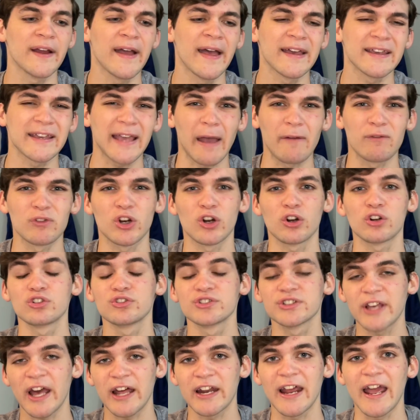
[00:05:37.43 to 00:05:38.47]
Kevin Herter's
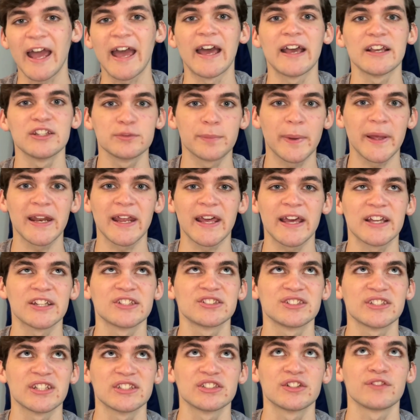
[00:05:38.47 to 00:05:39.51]
kind of, he's been
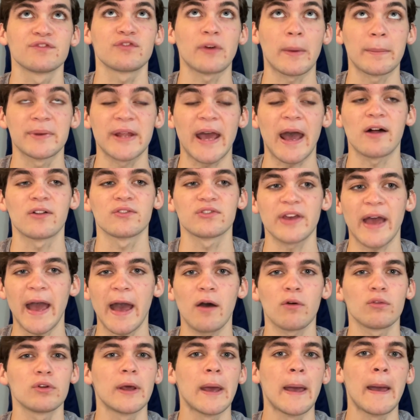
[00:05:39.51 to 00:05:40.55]
inconsistent from
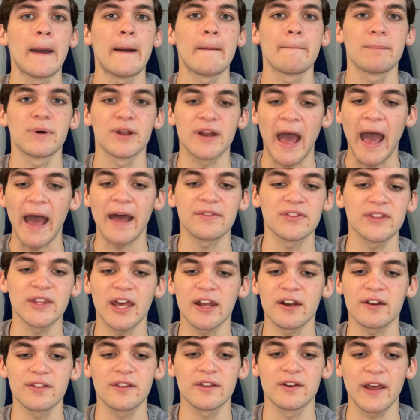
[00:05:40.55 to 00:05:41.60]
downtown. But at the end
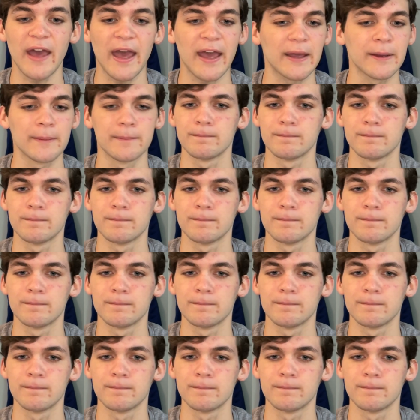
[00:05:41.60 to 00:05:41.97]
of the day,